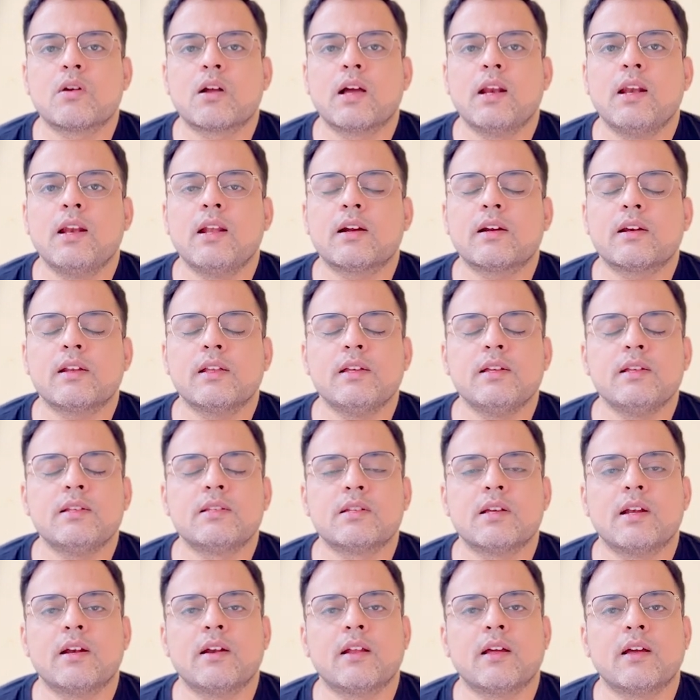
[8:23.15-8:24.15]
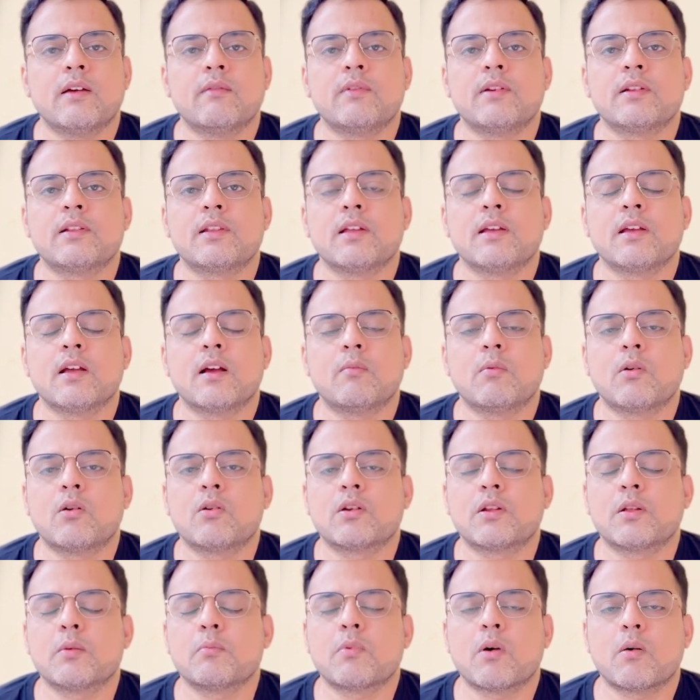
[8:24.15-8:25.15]
collect each and everything about
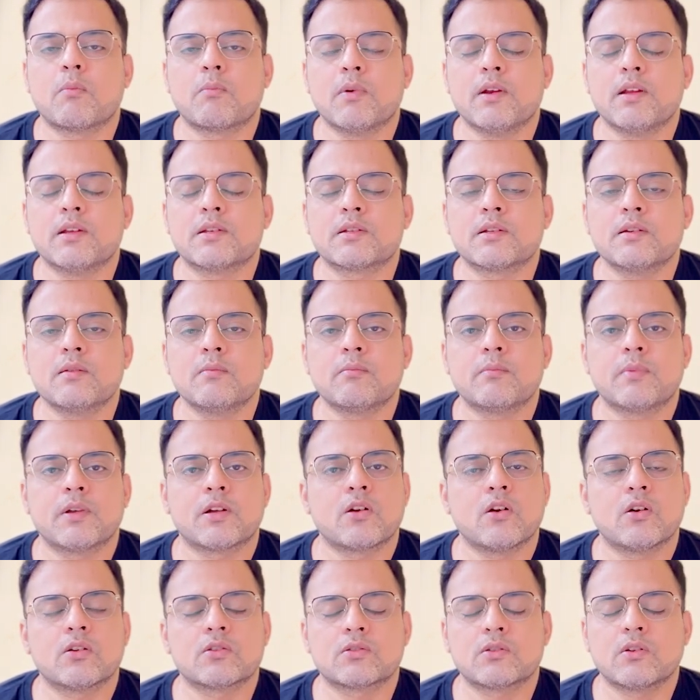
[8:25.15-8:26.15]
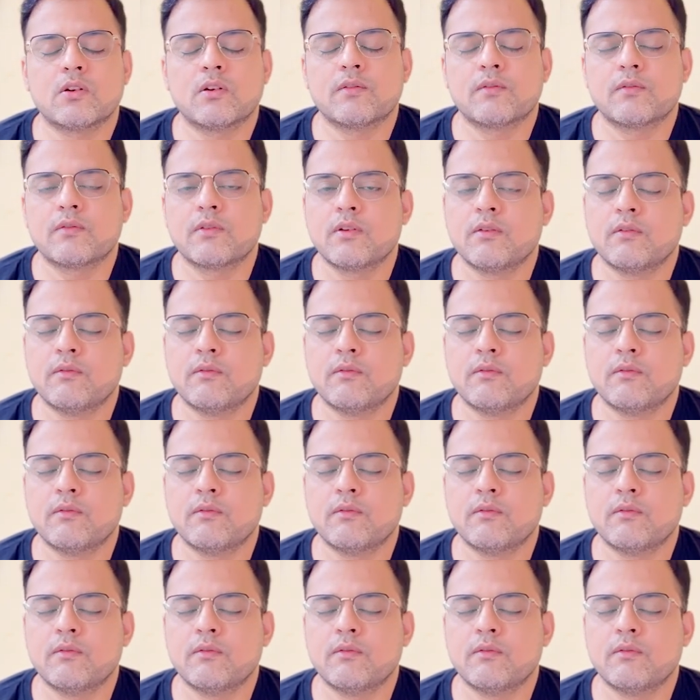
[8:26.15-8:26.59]
the population because of